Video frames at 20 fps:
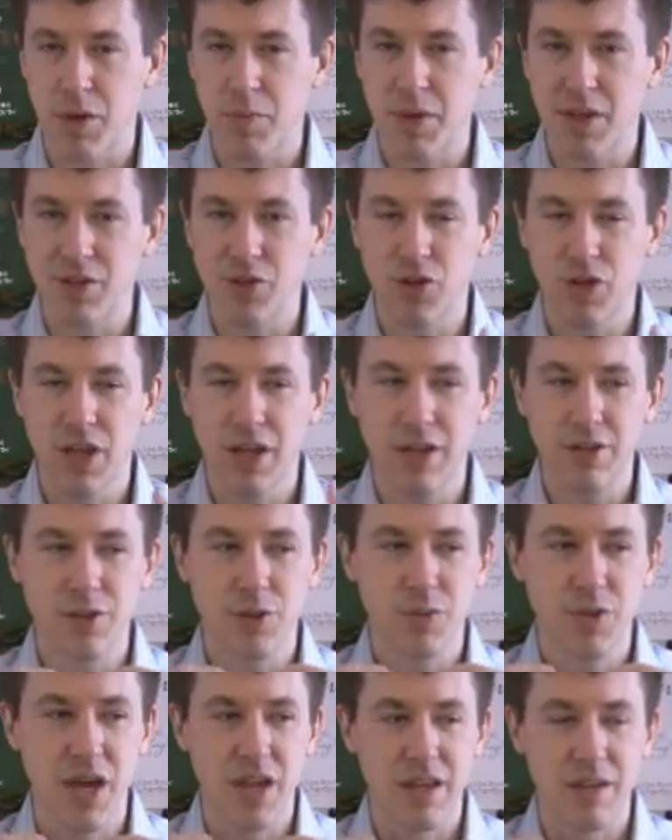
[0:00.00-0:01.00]
I mean, you're getting
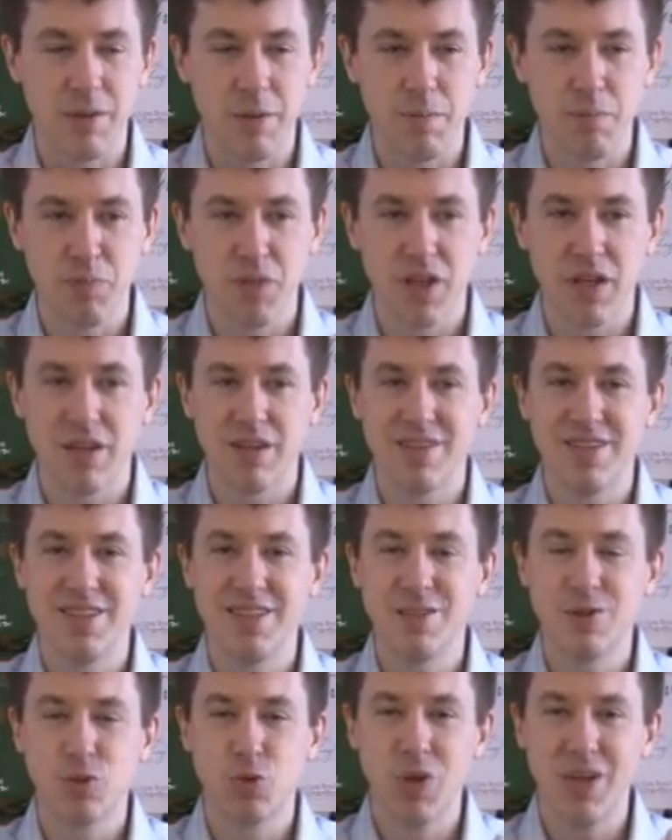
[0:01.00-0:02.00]
some kind of
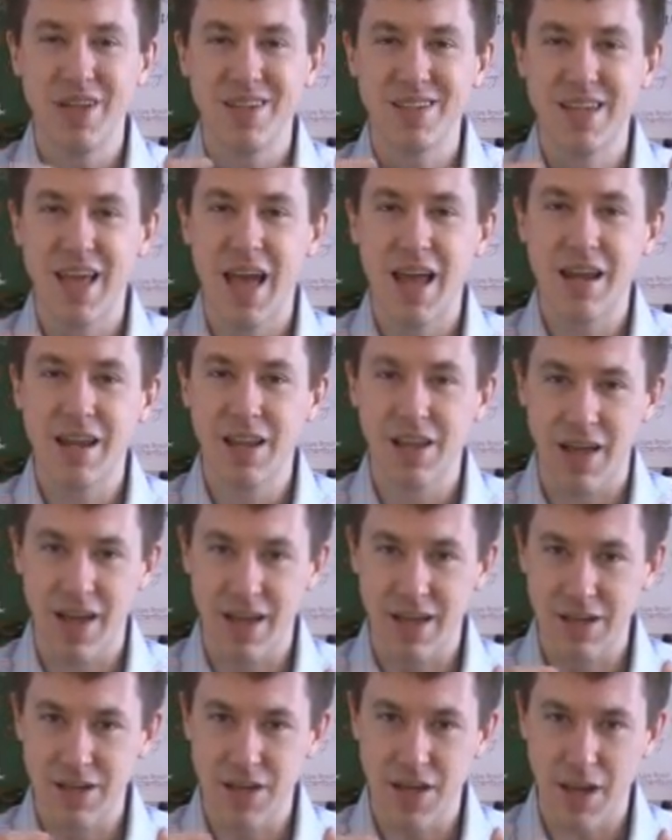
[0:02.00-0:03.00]
sweet
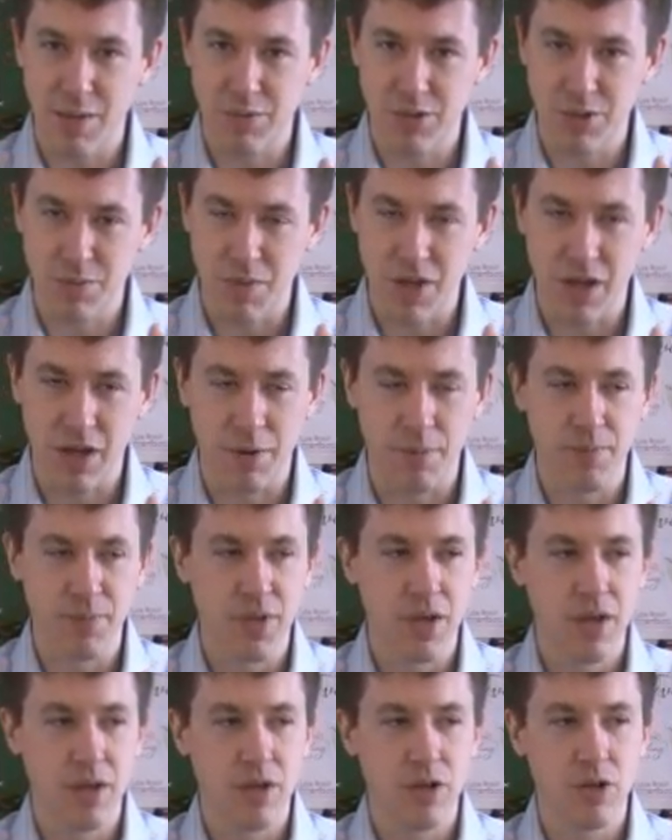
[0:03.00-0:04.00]
dandelion type smell.
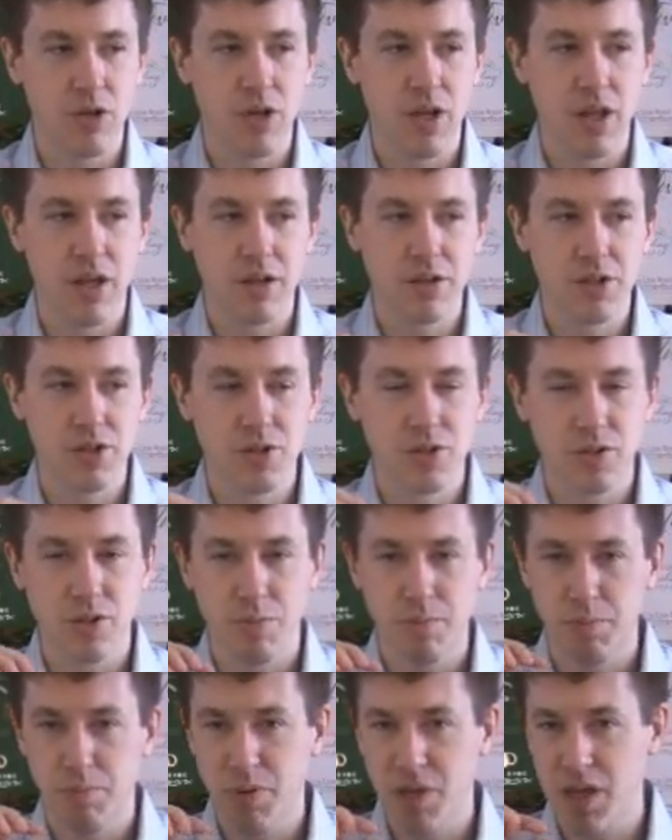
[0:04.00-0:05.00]
You're getting just
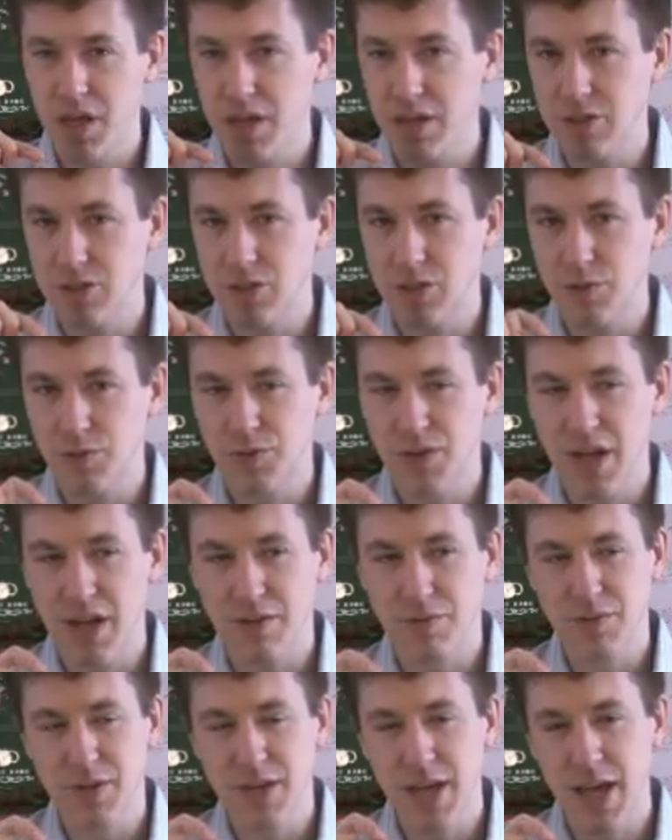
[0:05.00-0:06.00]
a pinch of
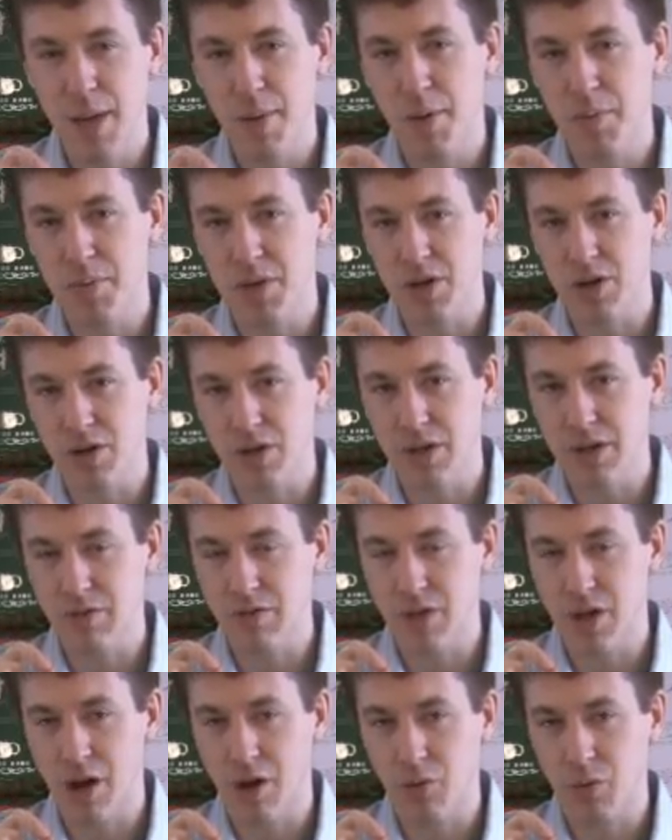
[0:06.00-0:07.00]
kind of chamomile
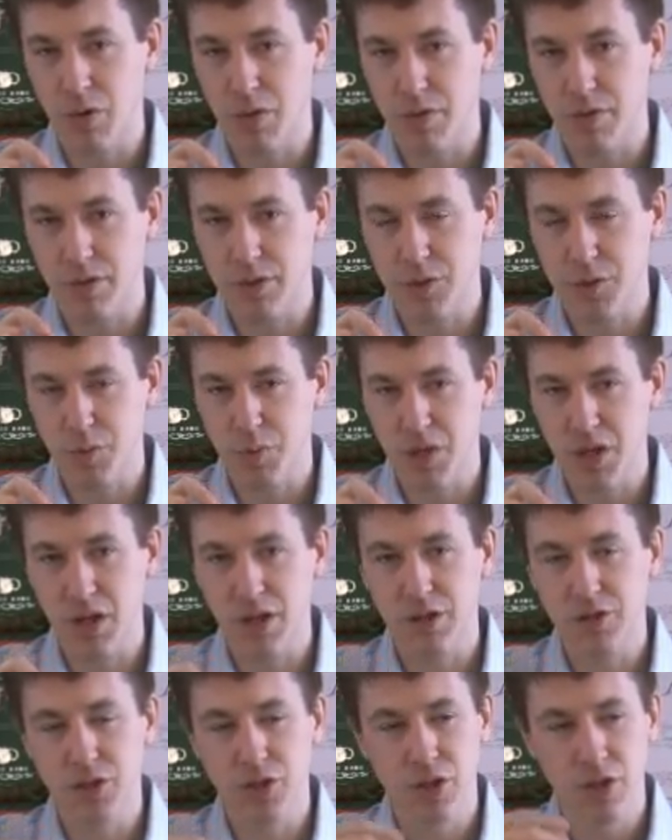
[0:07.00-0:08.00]
in there with the
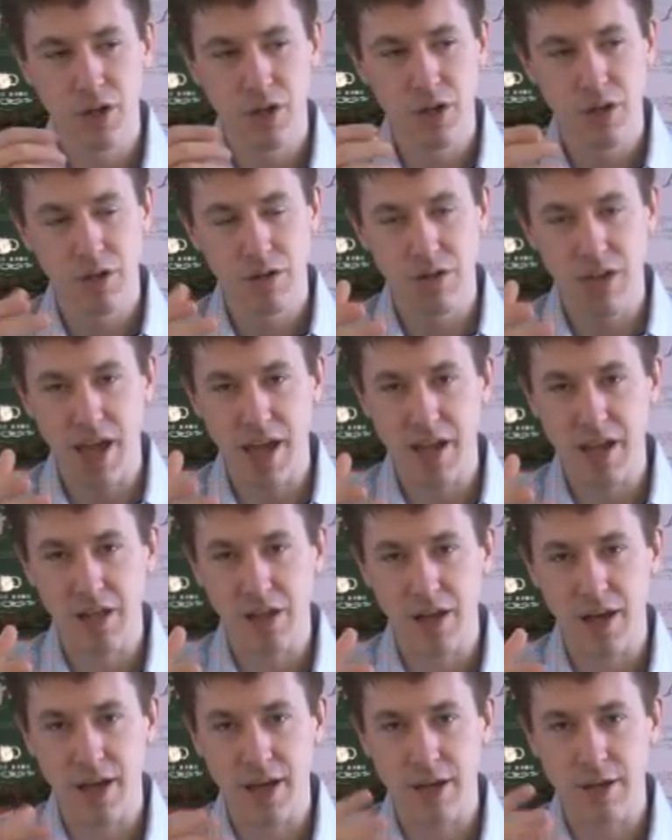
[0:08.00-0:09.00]
spinach,
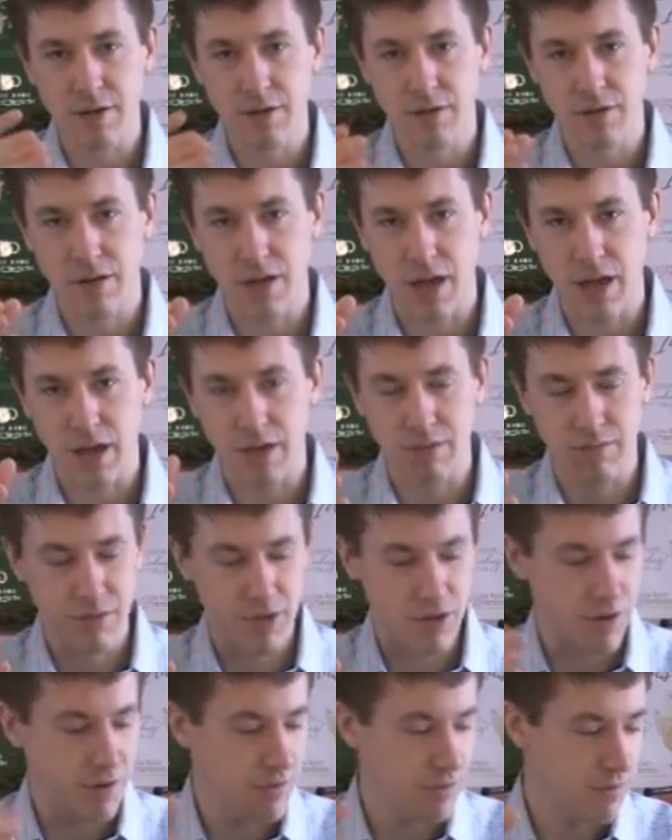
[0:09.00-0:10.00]
dandelion, and
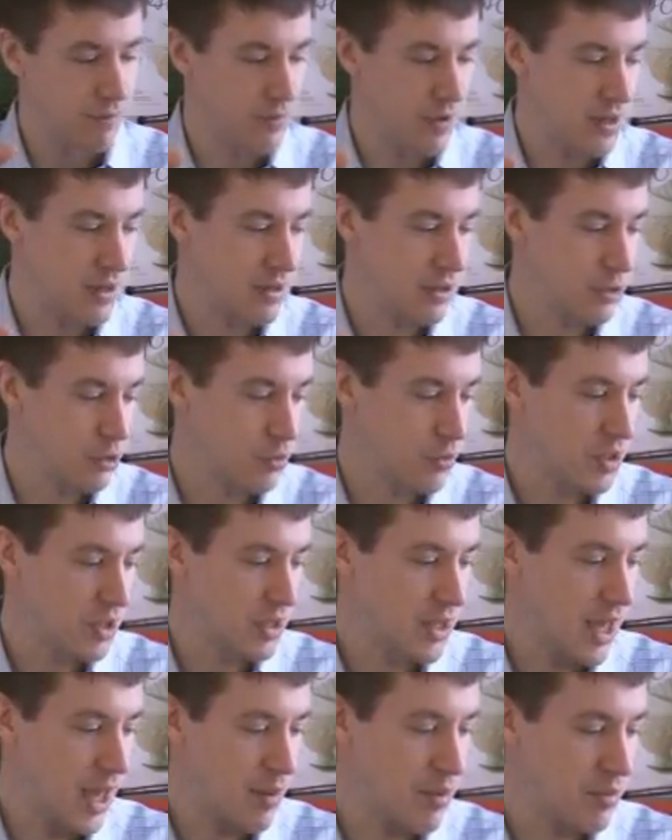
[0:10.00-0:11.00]
finally a little bit
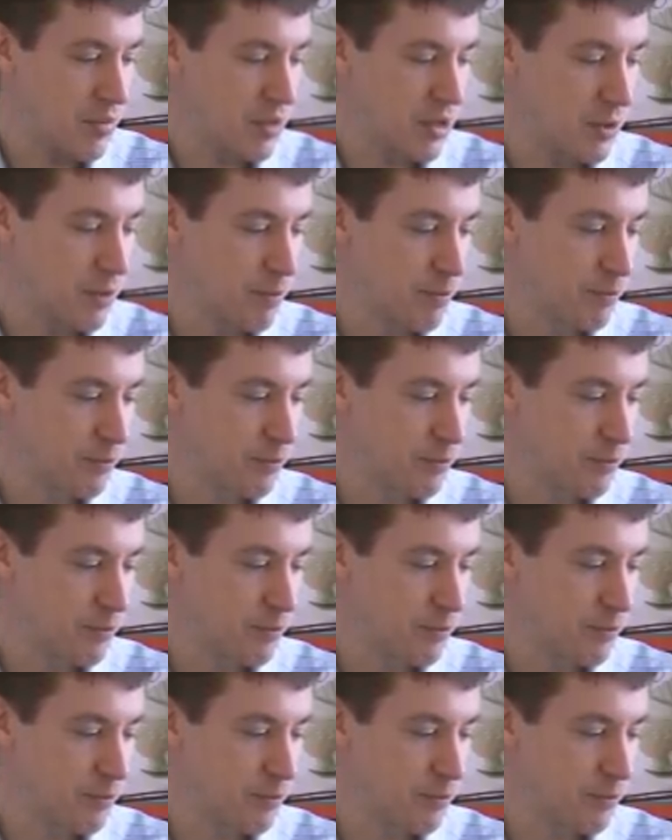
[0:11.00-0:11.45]
of chamomile.